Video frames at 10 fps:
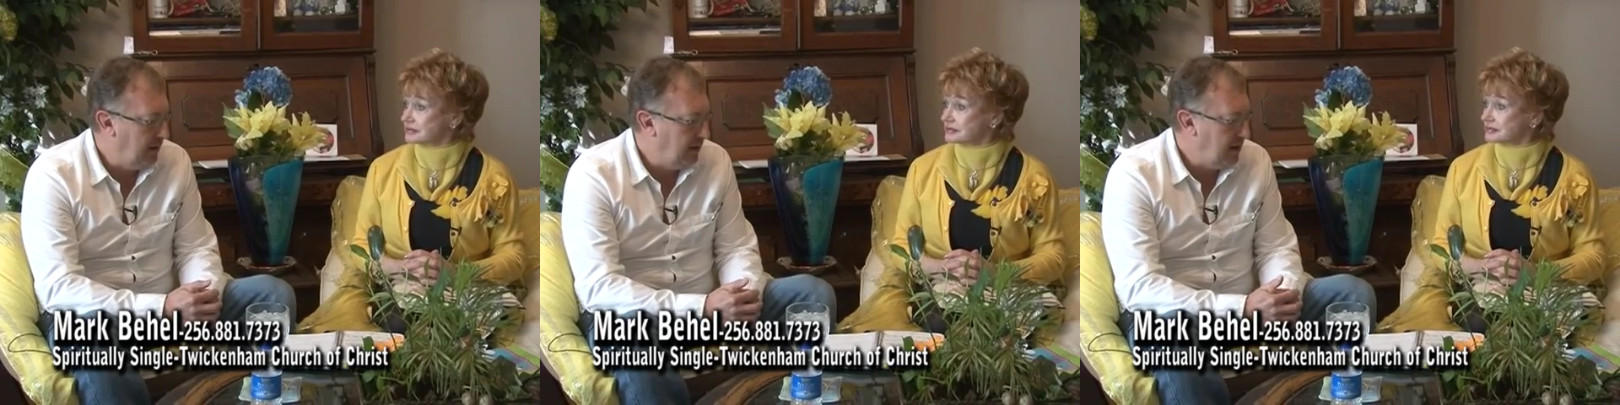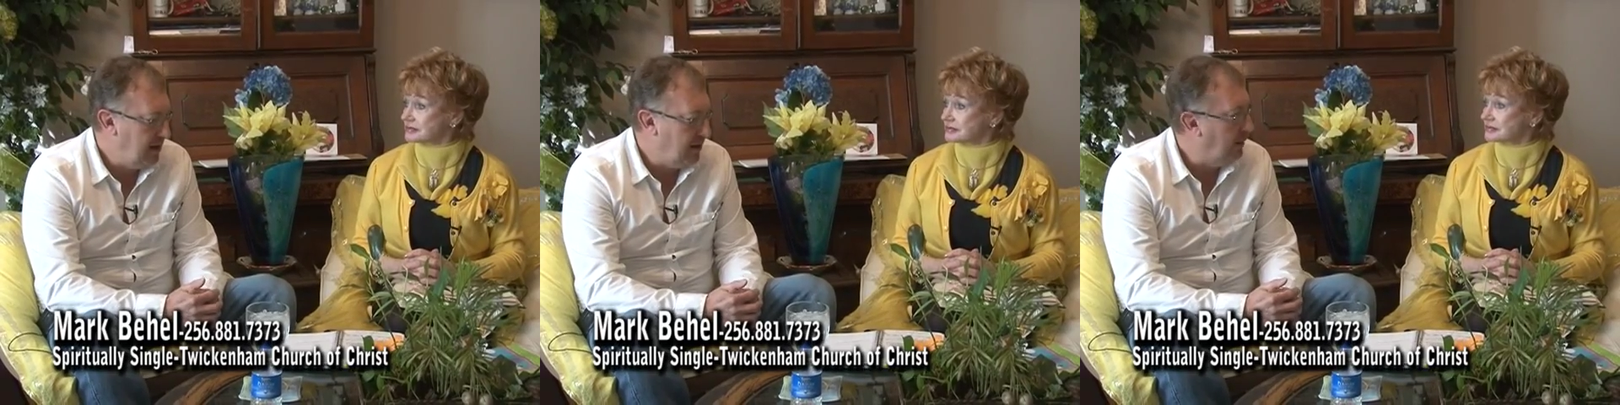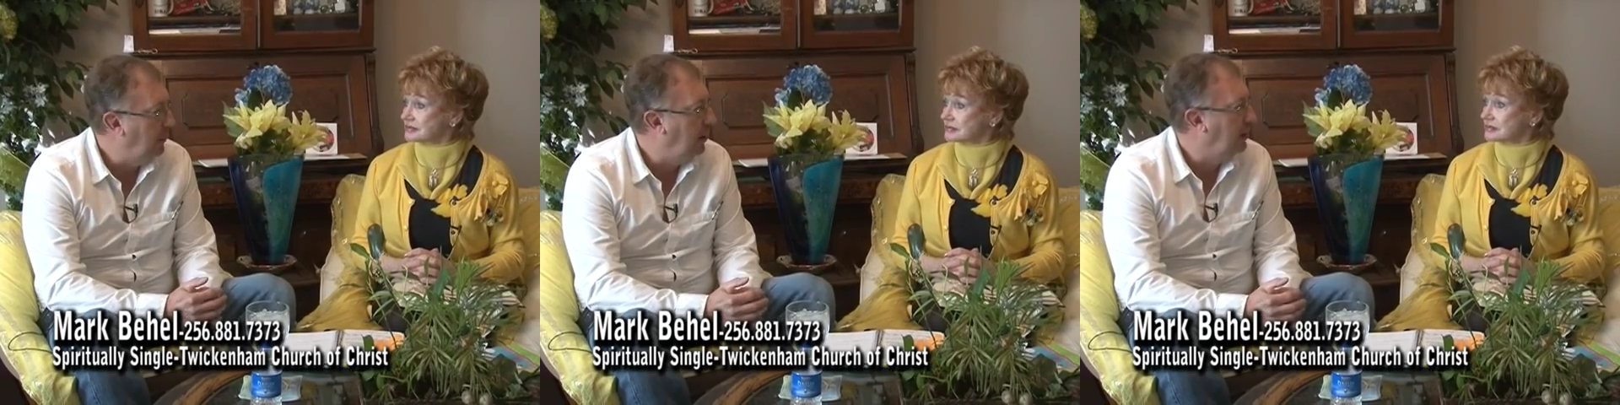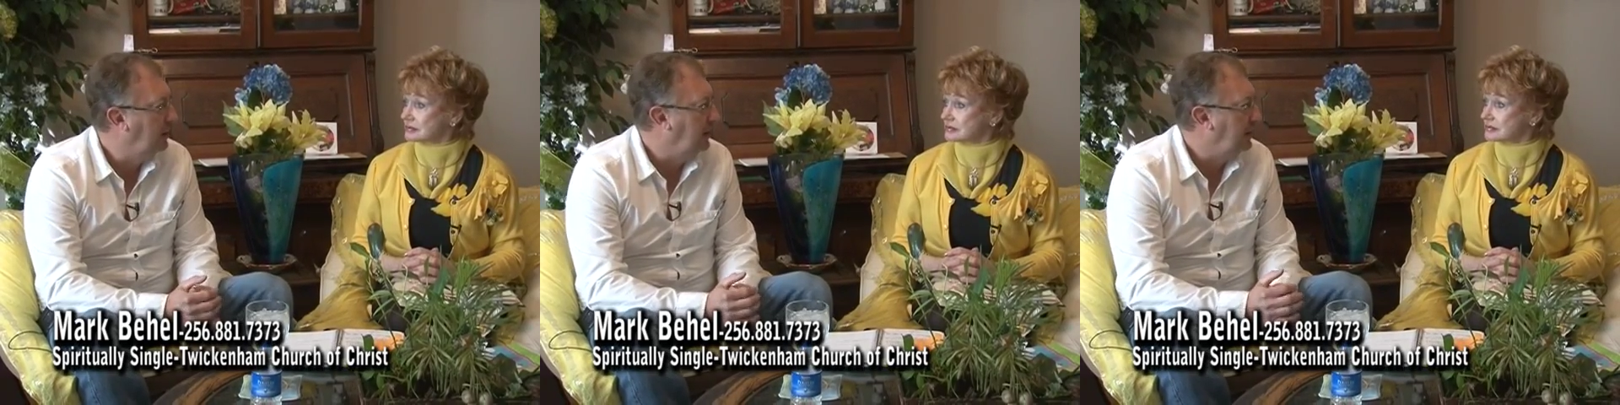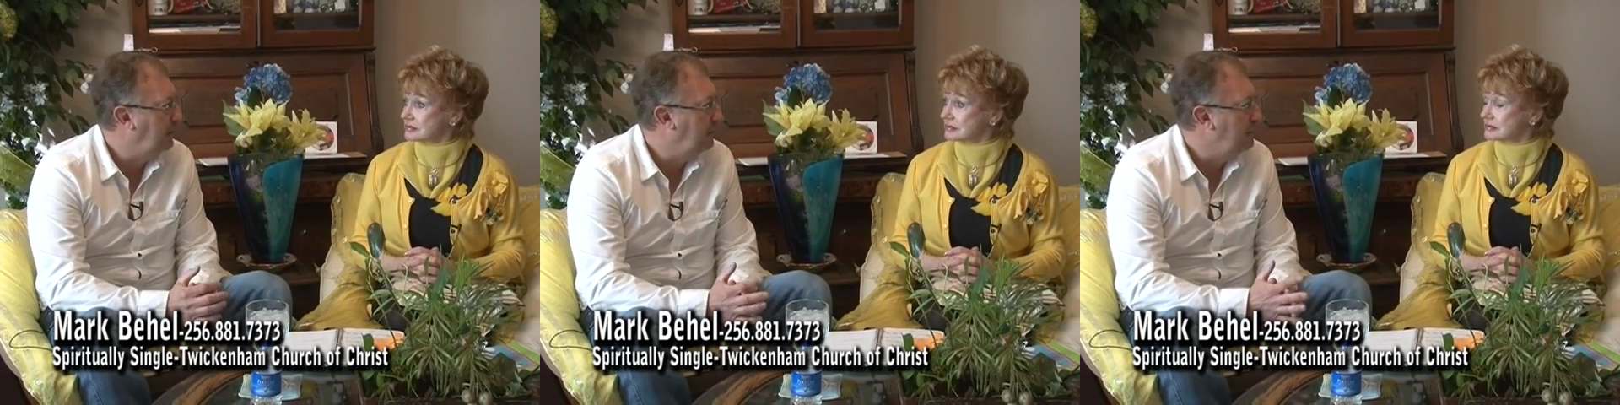Speaker 1: and he got block
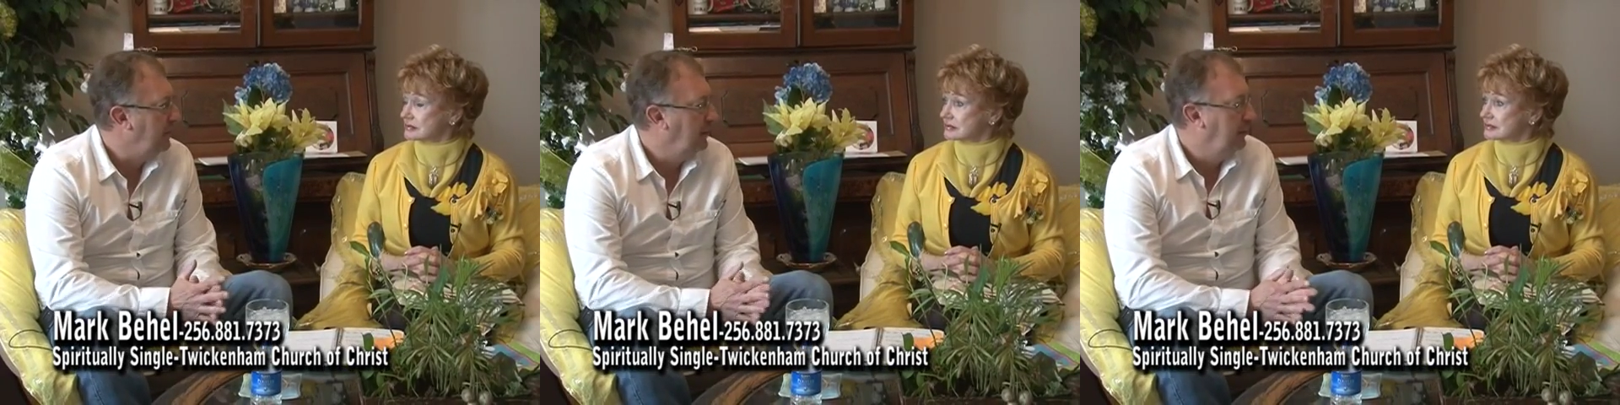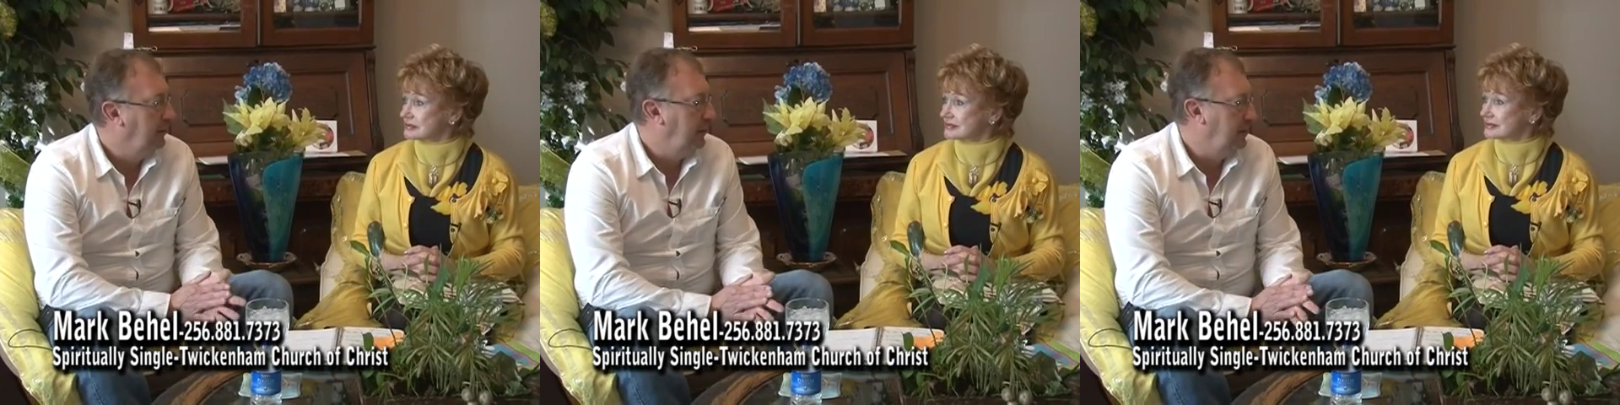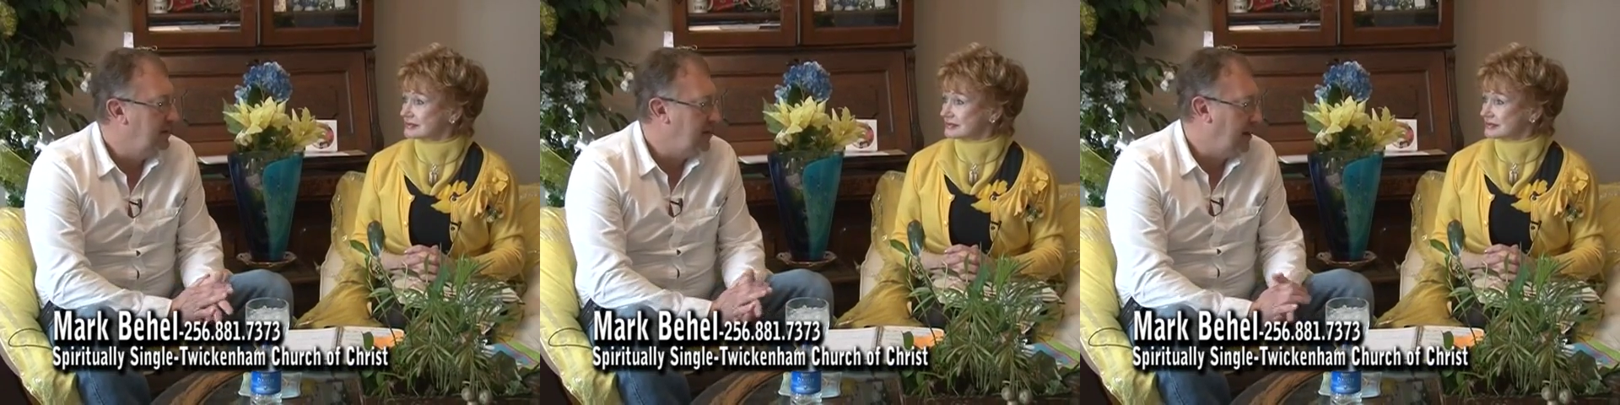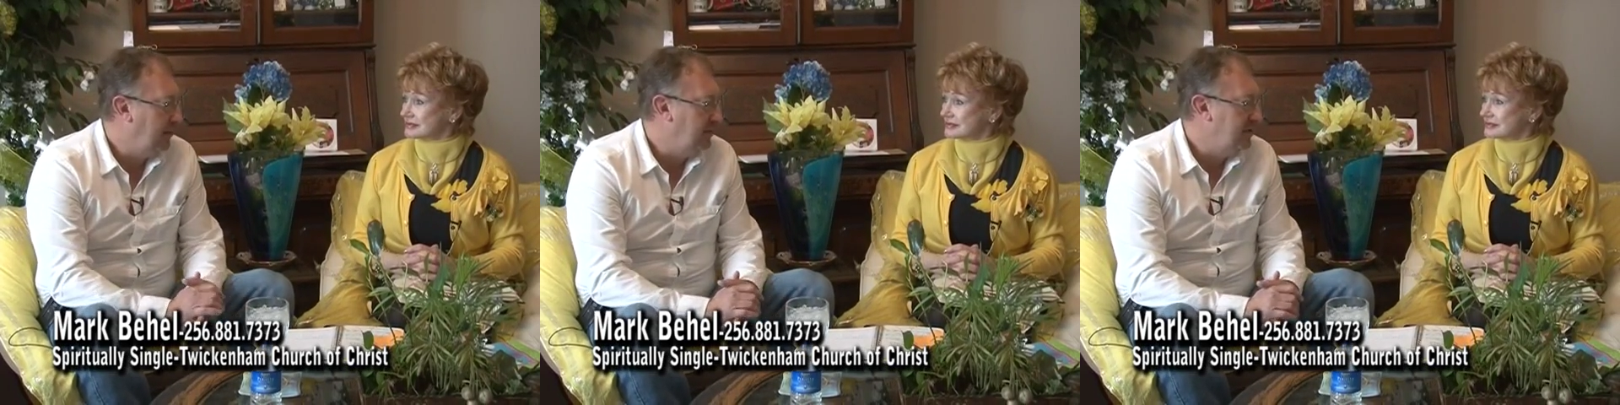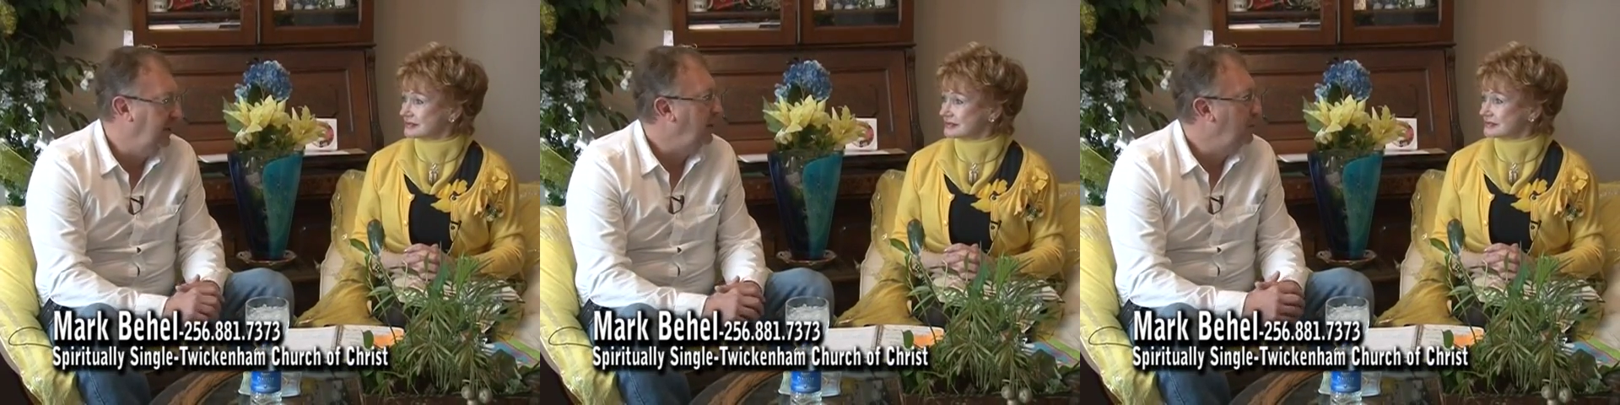leave. And
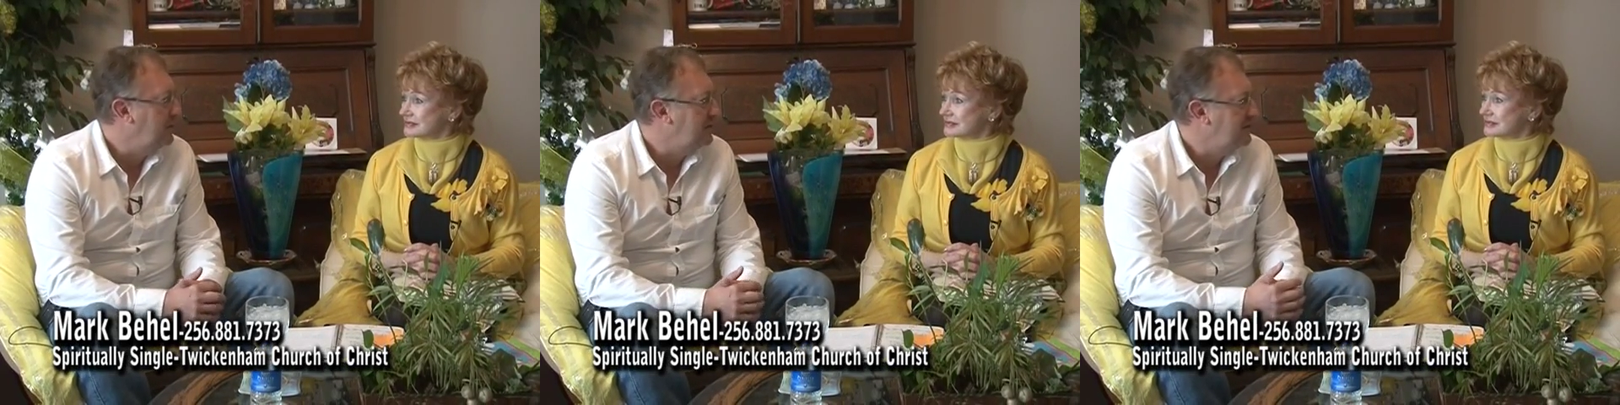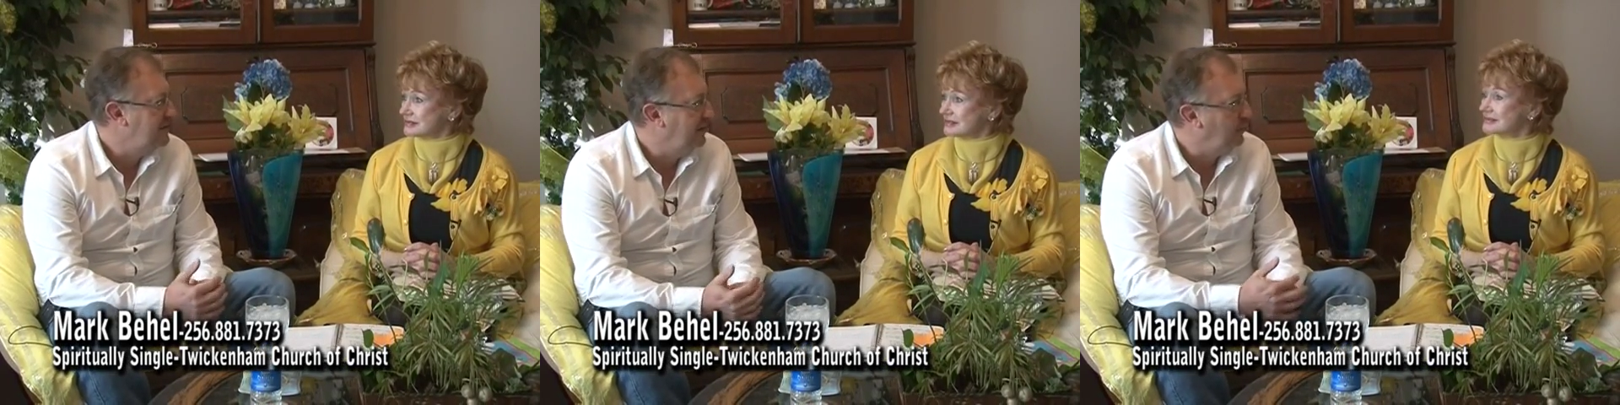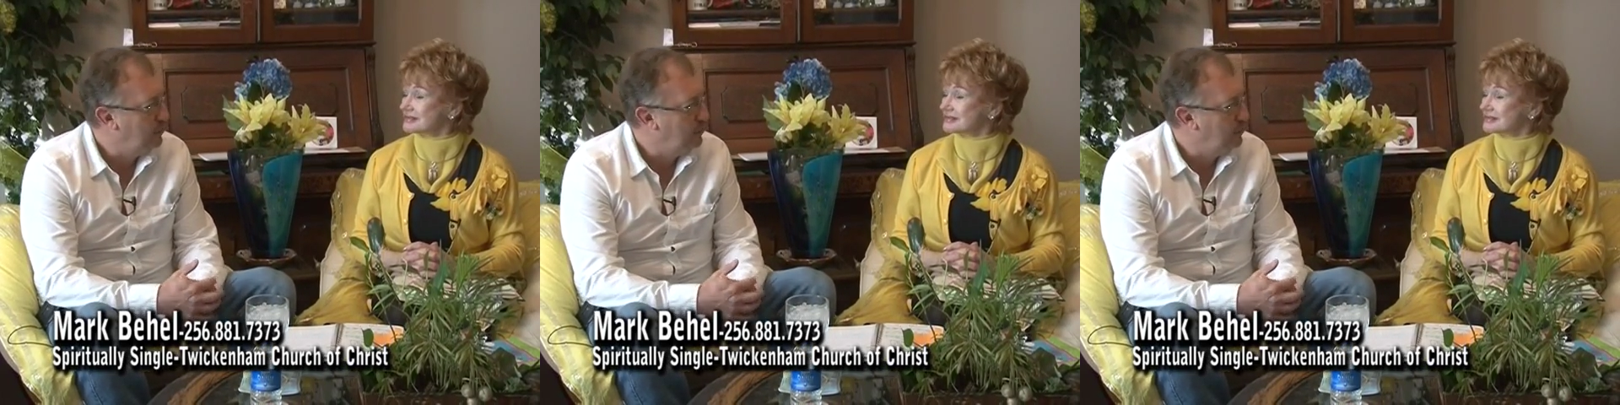Tyler is a linguist and a